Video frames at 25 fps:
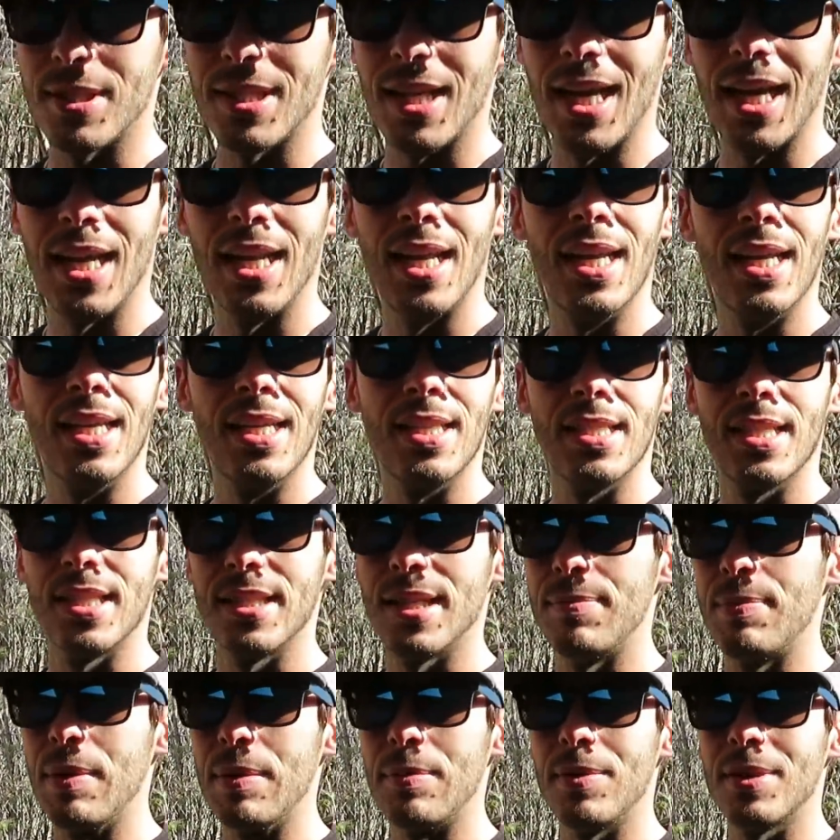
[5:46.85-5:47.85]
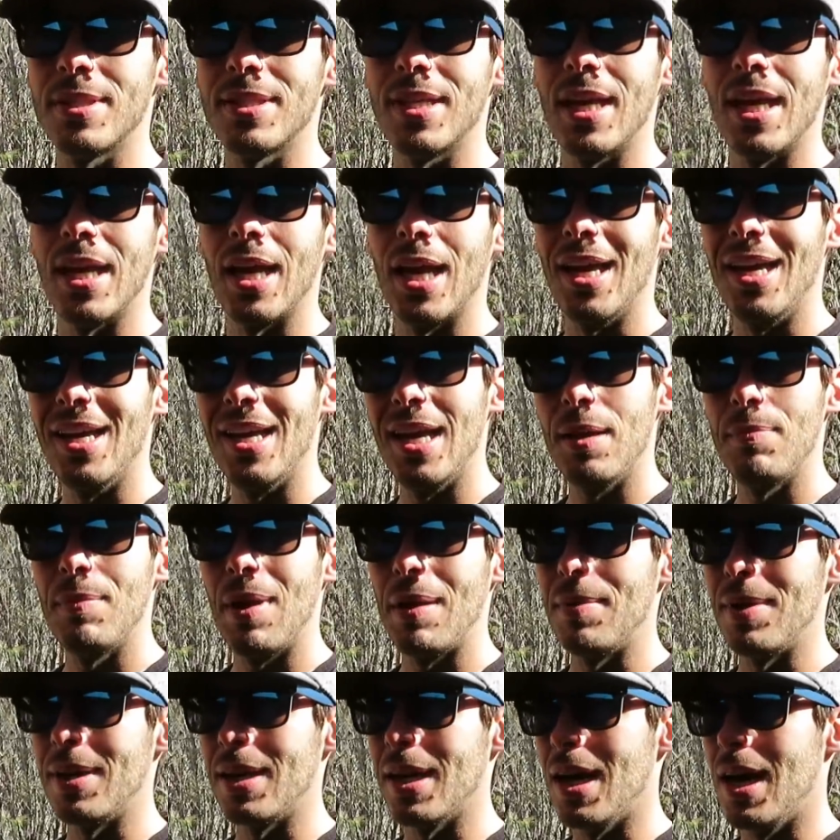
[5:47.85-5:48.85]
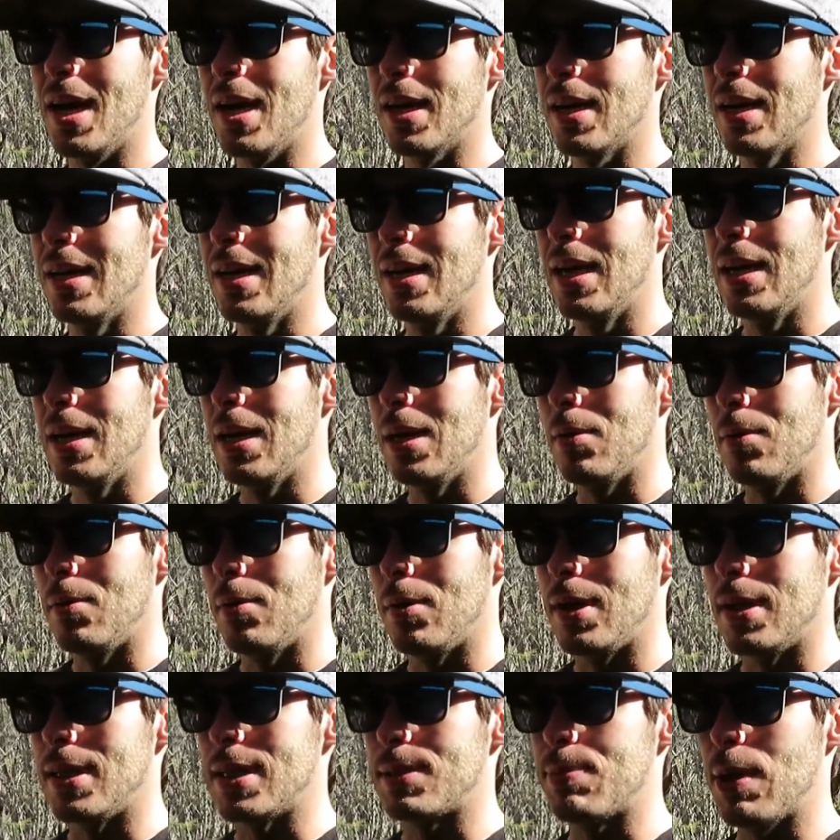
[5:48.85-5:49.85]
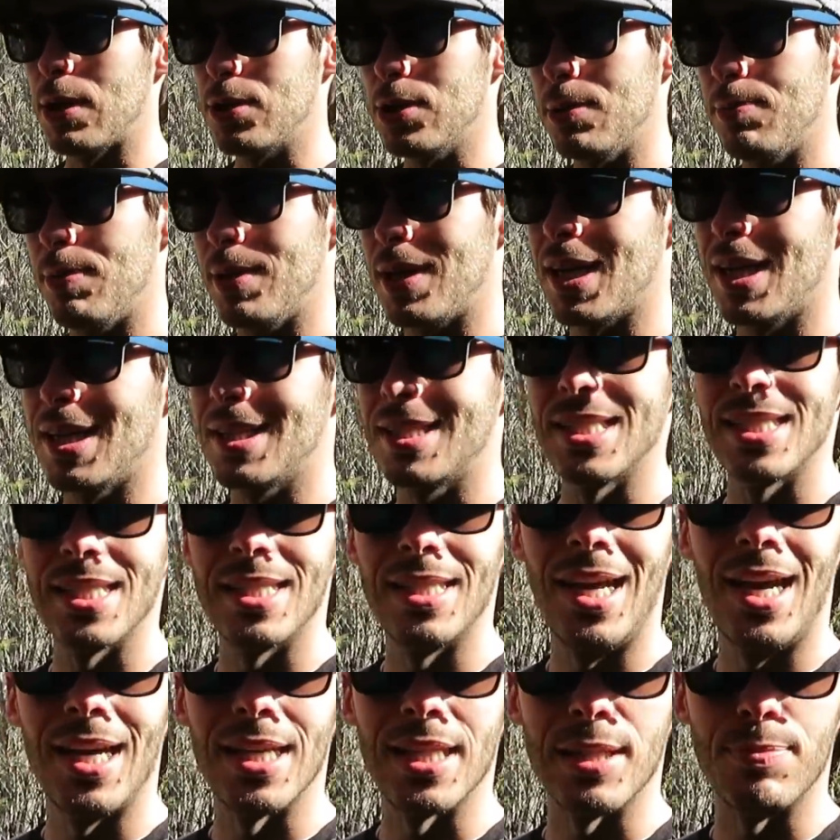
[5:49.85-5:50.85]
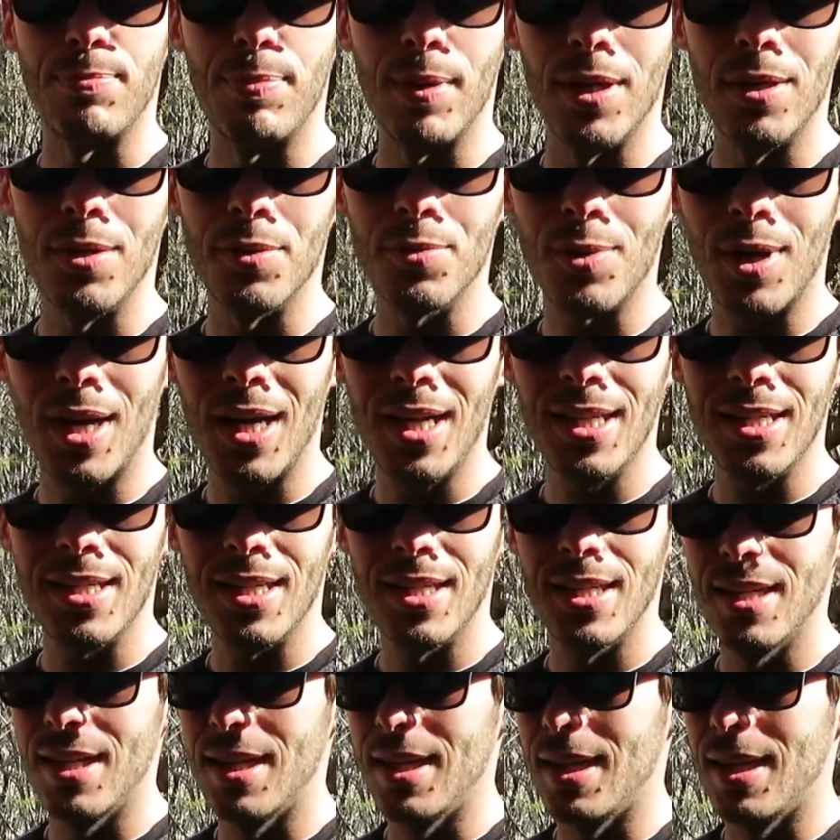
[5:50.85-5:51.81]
say it is, some people say maybe not, especially because it's not spelled right.